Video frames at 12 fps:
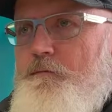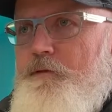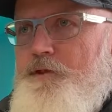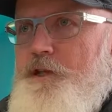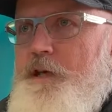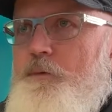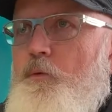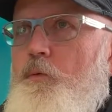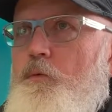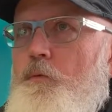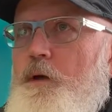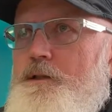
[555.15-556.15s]
for
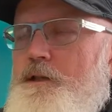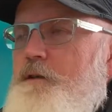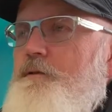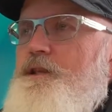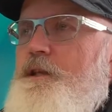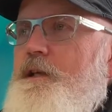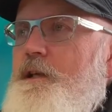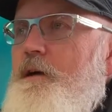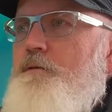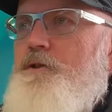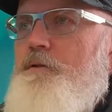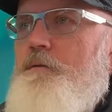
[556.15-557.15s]
example, Waitakere City
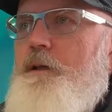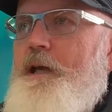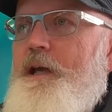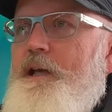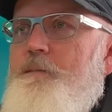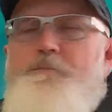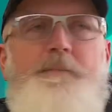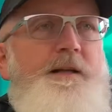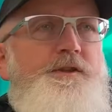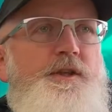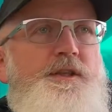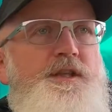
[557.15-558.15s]
Council had
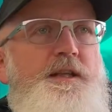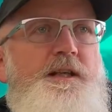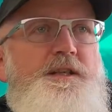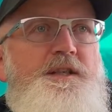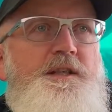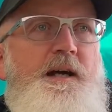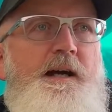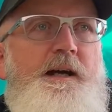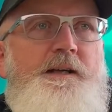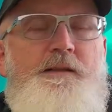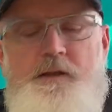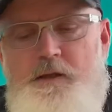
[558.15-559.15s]
budget set
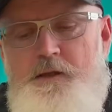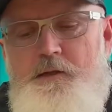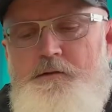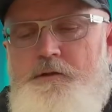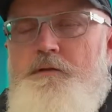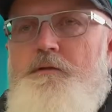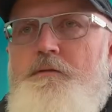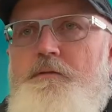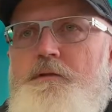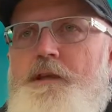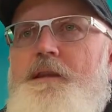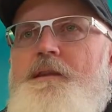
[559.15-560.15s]
aside
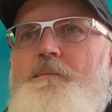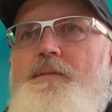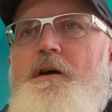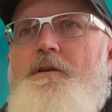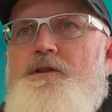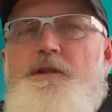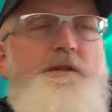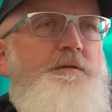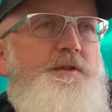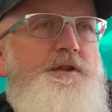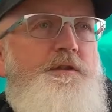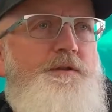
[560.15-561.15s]
to get the project to
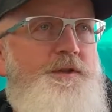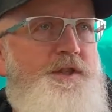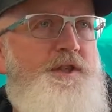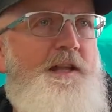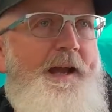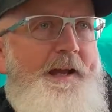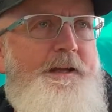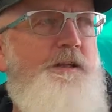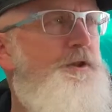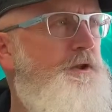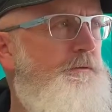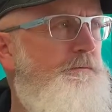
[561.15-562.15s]
a certain
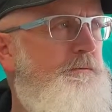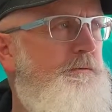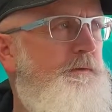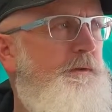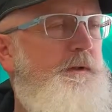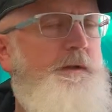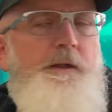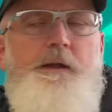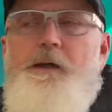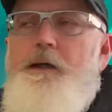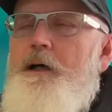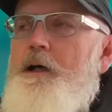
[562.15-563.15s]
stage.
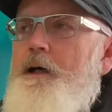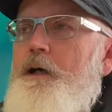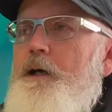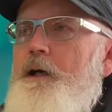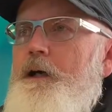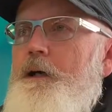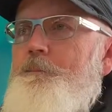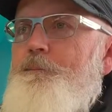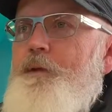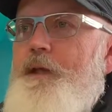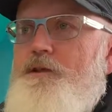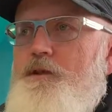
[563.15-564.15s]

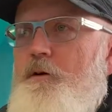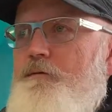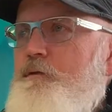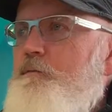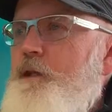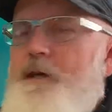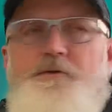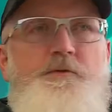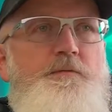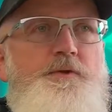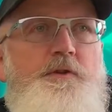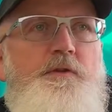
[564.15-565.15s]
And so often
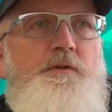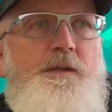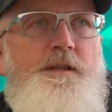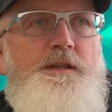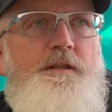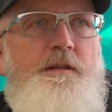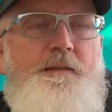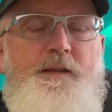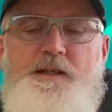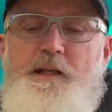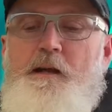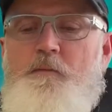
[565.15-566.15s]
councils do this. They
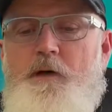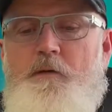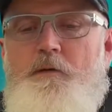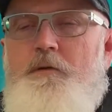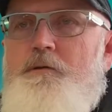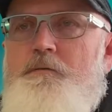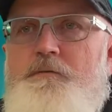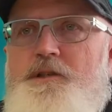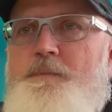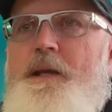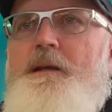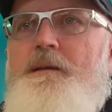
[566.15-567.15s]
say, well, we'll
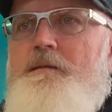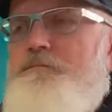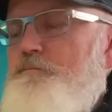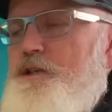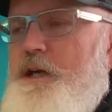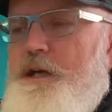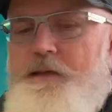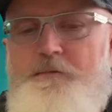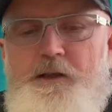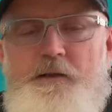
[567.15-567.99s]
spend, say,